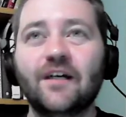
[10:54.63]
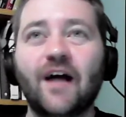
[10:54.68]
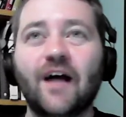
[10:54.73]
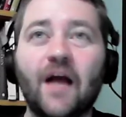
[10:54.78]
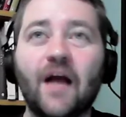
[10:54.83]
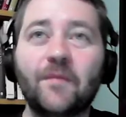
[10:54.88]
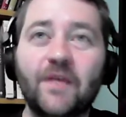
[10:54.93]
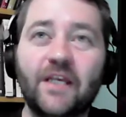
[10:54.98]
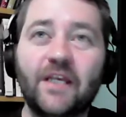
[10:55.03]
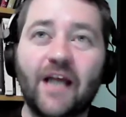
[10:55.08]

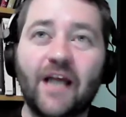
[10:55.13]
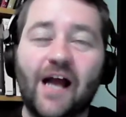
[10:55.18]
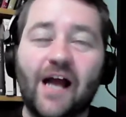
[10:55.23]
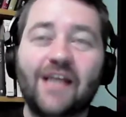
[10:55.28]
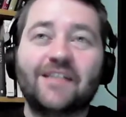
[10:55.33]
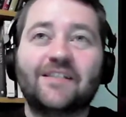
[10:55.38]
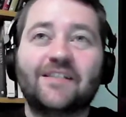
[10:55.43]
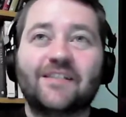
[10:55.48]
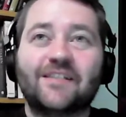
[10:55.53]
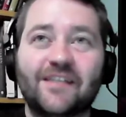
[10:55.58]
I mean, I
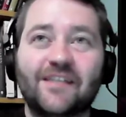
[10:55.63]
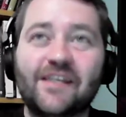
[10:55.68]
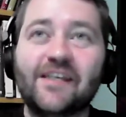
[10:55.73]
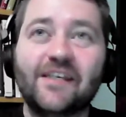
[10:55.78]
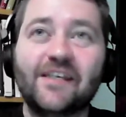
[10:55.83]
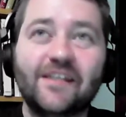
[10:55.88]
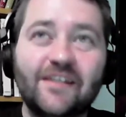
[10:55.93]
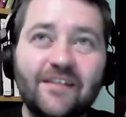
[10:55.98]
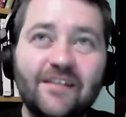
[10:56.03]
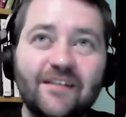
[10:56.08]

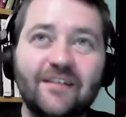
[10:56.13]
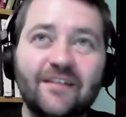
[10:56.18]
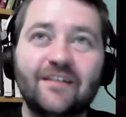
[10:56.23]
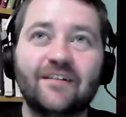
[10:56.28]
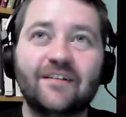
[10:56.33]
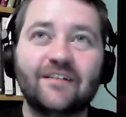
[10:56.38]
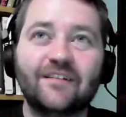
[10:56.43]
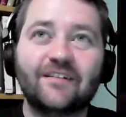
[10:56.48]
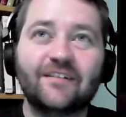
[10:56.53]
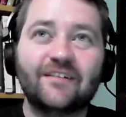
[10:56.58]
see
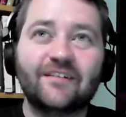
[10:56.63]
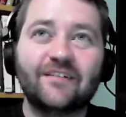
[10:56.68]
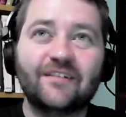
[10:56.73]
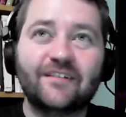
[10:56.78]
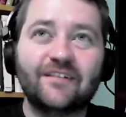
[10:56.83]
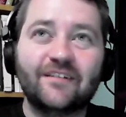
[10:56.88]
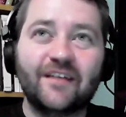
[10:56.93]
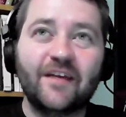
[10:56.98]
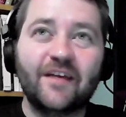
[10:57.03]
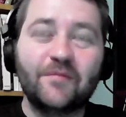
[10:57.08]

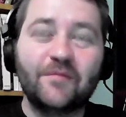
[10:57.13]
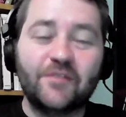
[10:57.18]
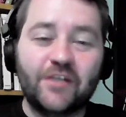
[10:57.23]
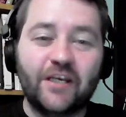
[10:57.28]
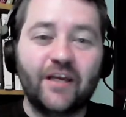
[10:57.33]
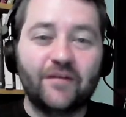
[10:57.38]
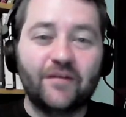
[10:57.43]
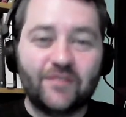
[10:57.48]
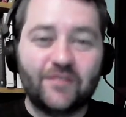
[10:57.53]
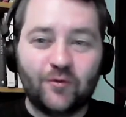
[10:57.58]

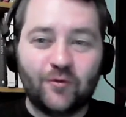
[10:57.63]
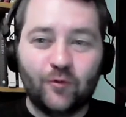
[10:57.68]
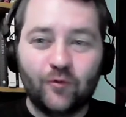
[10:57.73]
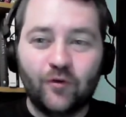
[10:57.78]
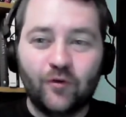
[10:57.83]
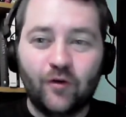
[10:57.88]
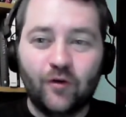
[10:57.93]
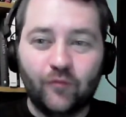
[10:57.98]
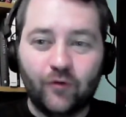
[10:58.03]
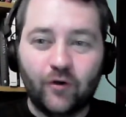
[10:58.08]
MJF screwing
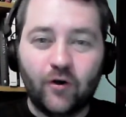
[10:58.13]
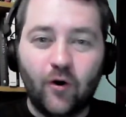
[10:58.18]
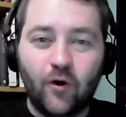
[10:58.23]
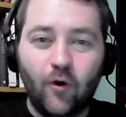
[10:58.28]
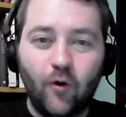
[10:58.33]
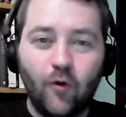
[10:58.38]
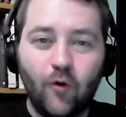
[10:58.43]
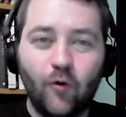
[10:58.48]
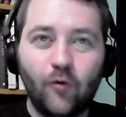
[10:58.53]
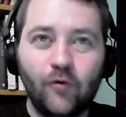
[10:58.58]
over
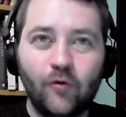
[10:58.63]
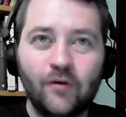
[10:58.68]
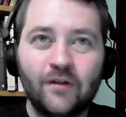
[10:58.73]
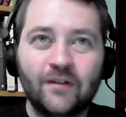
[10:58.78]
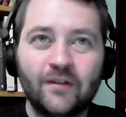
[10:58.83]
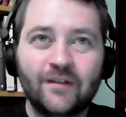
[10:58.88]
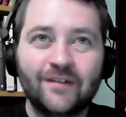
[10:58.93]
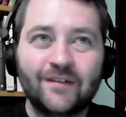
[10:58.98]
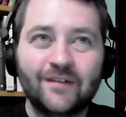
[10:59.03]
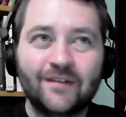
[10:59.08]
Cole,
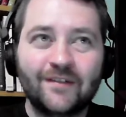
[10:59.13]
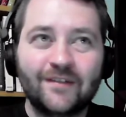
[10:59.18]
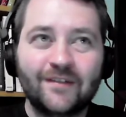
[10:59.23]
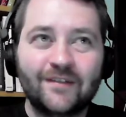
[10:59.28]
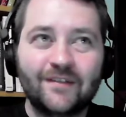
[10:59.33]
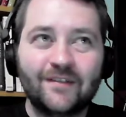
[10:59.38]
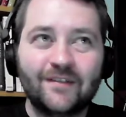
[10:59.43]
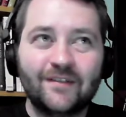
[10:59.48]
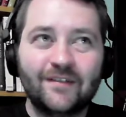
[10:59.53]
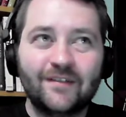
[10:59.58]

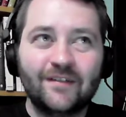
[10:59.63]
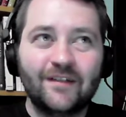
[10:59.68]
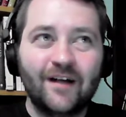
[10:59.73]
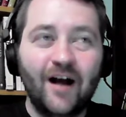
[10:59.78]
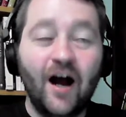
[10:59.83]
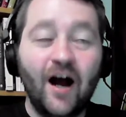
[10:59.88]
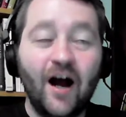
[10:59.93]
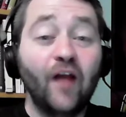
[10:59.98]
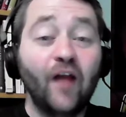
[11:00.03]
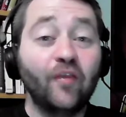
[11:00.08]

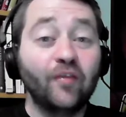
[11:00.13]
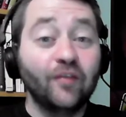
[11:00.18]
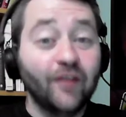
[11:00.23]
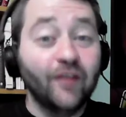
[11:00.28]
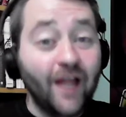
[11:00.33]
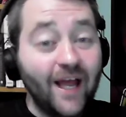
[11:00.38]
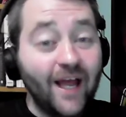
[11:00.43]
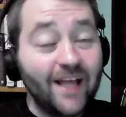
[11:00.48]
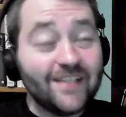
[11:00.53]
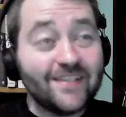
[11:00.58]

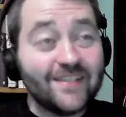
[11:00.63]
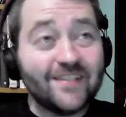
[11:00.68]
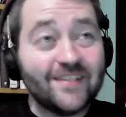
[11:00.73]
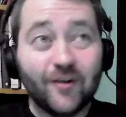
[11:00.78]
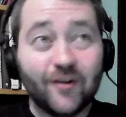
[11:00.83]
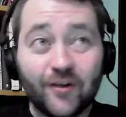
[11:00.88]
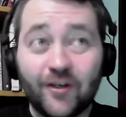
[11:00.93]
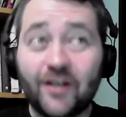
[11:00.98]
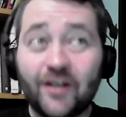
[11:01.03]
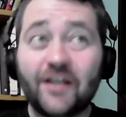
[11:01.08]
unless
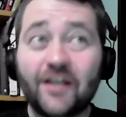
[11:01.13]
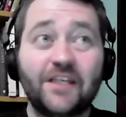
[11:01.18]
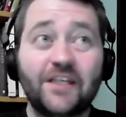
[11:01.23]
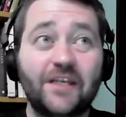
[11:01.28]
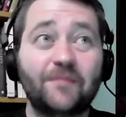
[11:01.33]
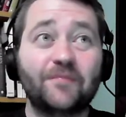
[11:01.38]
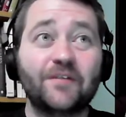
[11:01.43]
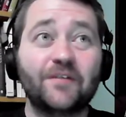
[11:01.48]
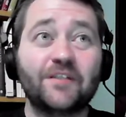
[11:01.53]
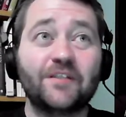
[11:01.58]
they're gonna
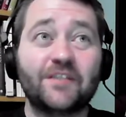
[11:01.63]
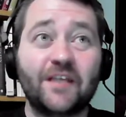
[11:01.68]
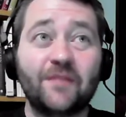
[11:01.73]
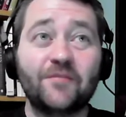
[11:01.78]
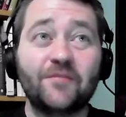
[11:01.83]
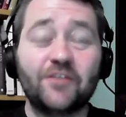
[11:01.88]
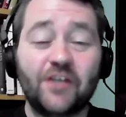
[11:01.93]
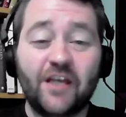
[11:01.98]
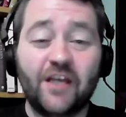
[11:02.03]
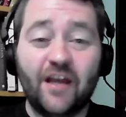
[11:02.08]
keep this
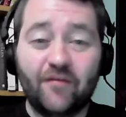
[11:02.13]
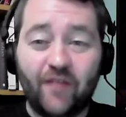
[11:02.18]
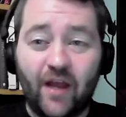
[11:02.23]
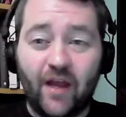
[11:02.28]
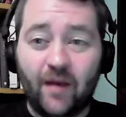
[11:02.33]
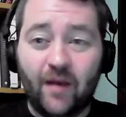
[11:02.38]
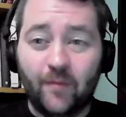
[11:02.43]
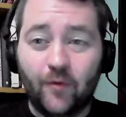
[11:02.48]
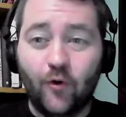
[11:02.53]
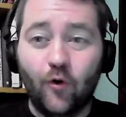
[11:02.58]
MJF
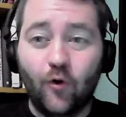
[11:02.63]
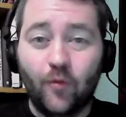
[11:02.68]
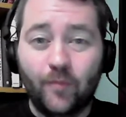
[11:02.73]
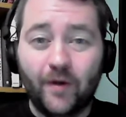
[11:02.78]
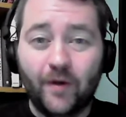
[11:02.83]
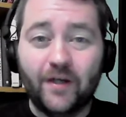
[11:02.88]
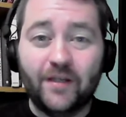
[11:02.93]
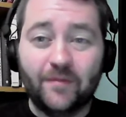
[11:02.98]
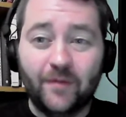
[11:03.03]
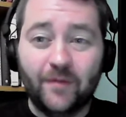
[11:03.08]
Adam Cole
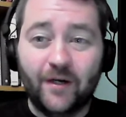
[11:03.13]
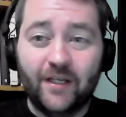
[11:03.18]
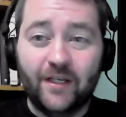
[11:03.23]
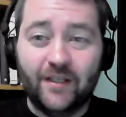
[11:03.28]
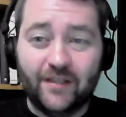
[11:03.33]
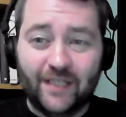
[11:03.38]
buddy buddy